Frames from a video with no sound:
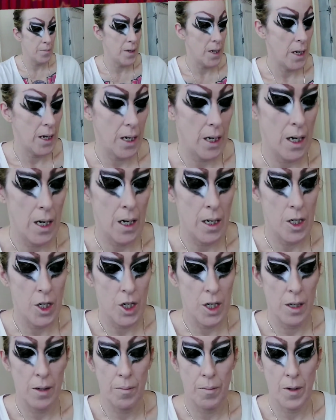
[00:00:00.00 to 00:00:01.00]
taking a
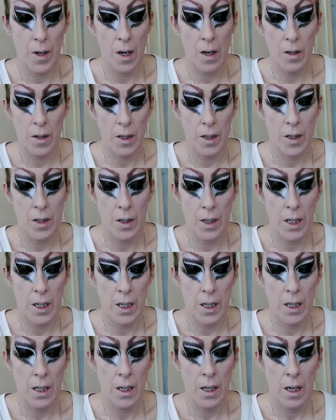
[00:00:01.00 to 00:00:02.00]
cheap Dollar
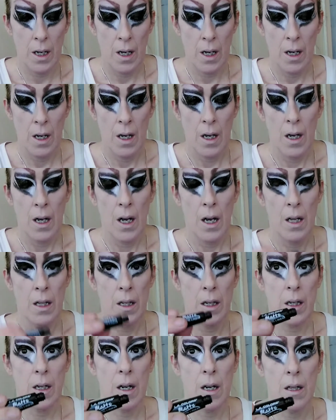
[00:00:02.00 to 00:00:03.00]
Tree, LA
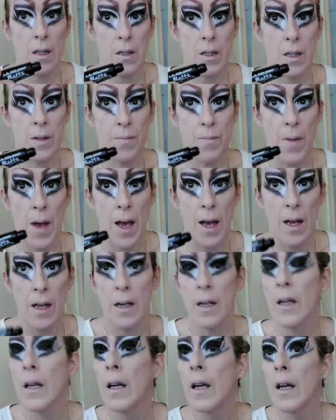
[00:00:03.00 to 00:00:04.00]
Colors matte,
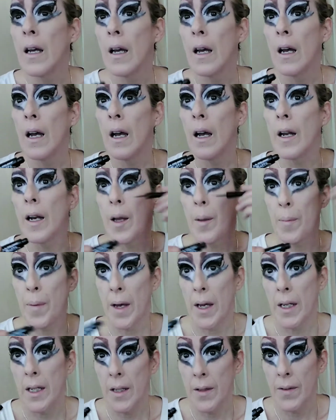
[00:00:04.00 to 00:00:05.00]
and I
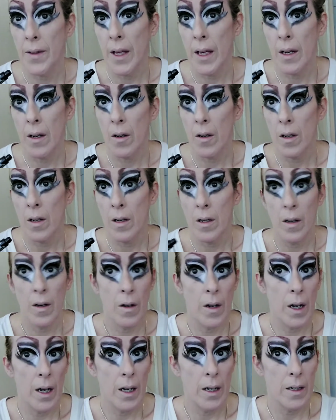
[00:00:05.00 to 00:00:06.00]
painted that on.
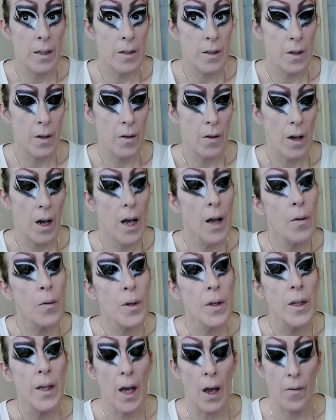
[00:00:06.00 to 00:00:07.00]
Okay, so I
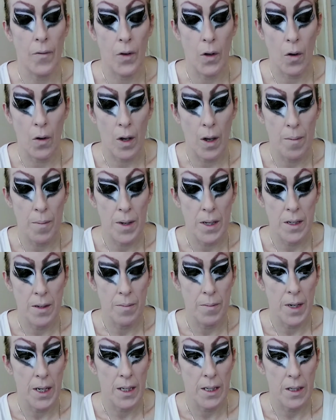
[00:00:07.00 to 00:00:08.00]
really have to go get me
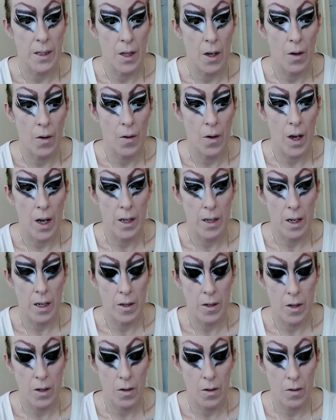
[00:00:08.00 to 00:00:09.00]
some mix though. I, I
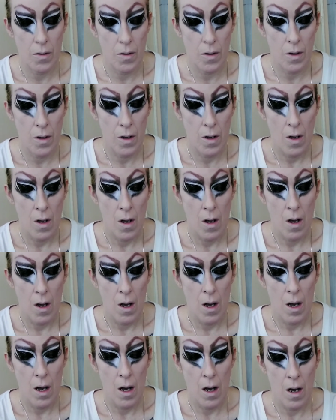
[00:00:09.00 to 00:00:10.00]
do.
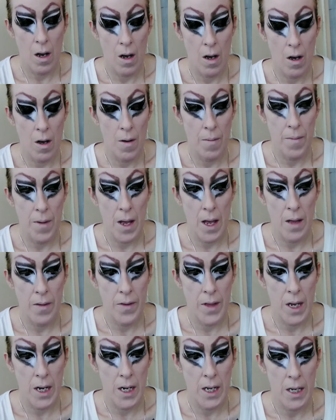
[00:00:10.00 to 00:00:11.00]
Um, and
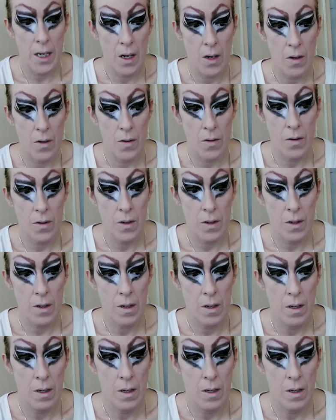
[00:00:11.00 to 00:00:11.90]
then he goes.